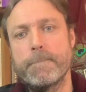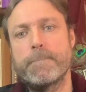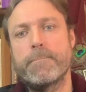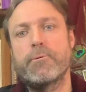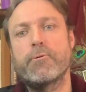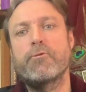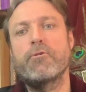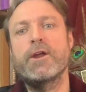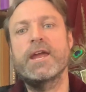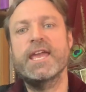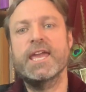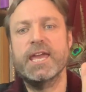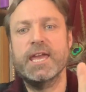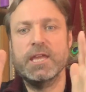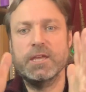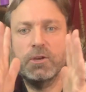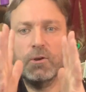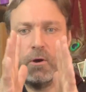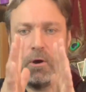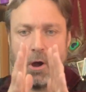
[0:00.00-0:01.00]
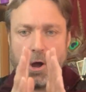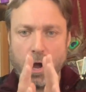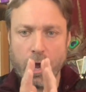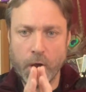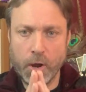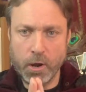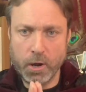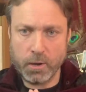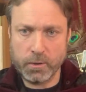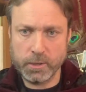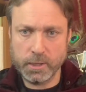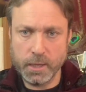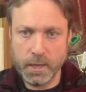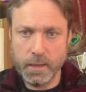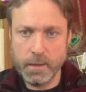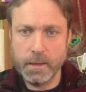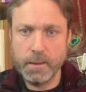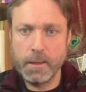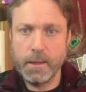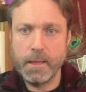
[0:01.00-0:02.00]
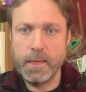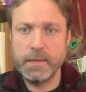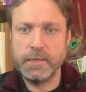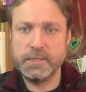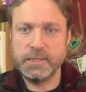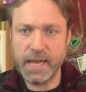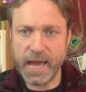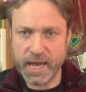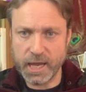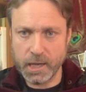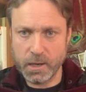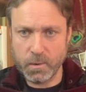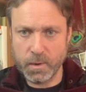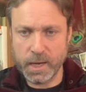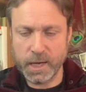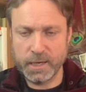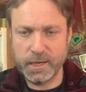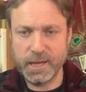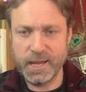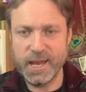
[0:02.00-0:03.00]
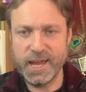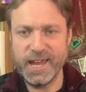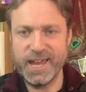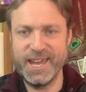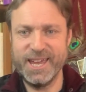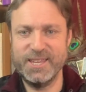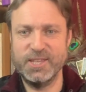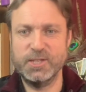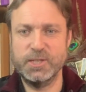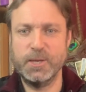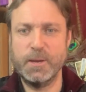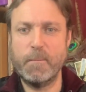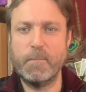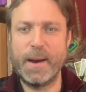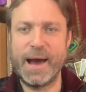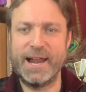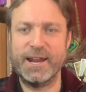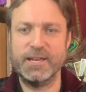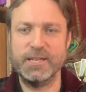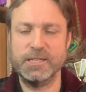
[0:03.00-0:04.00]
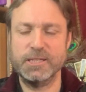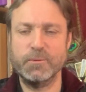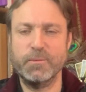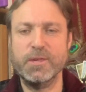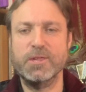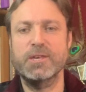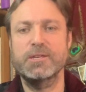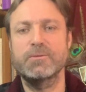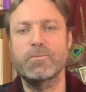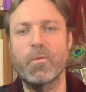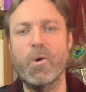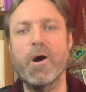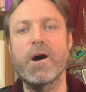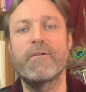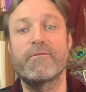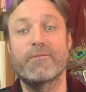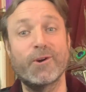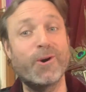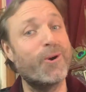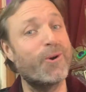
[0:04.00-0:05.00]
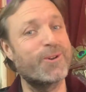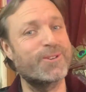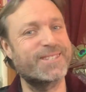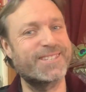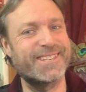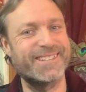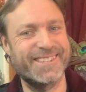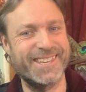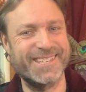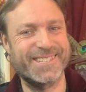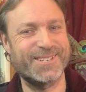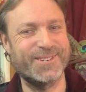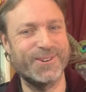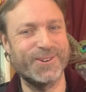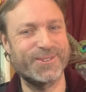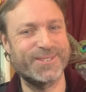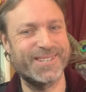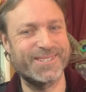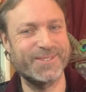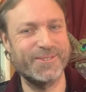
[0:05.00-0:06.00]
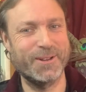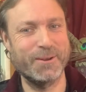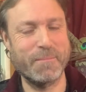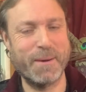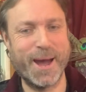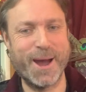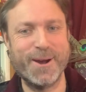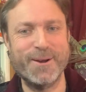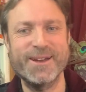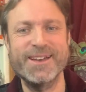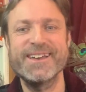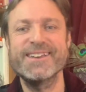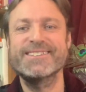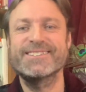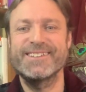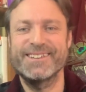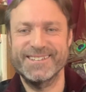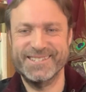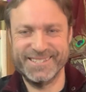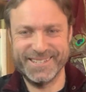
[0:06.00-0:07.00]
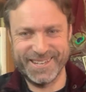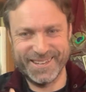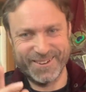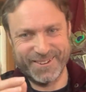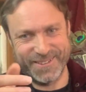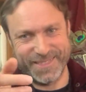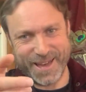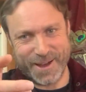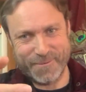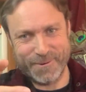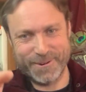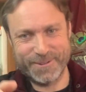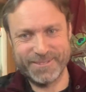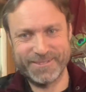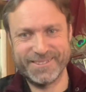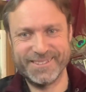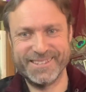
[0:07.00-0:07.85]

bringing your own sanguine into balance, which is what, of course, this course is all about. So see you in that one.